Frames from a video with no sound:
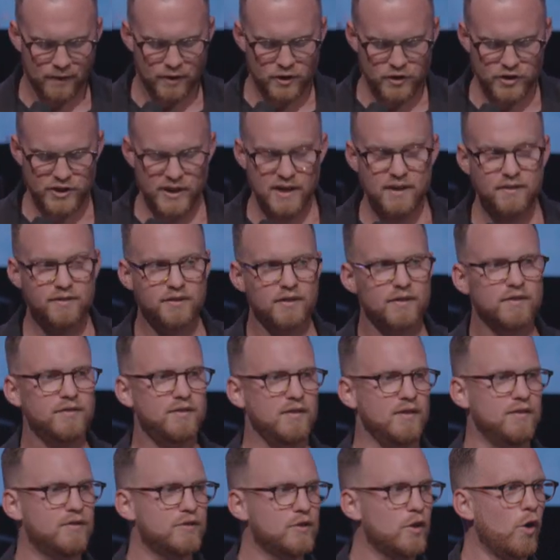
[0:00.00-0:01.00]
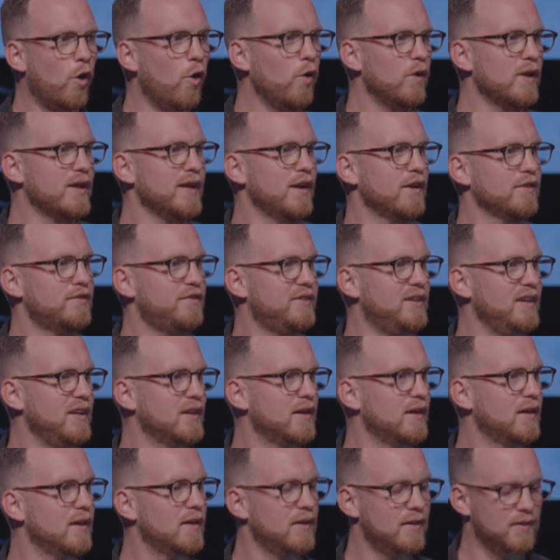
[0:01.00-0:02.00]
Jesus is calling us
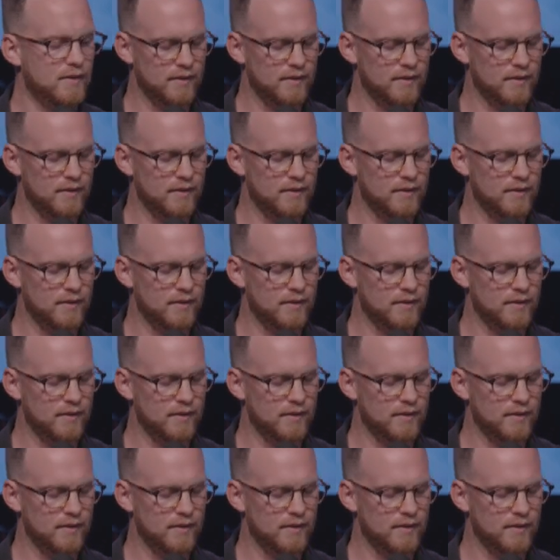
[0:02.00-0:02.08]
here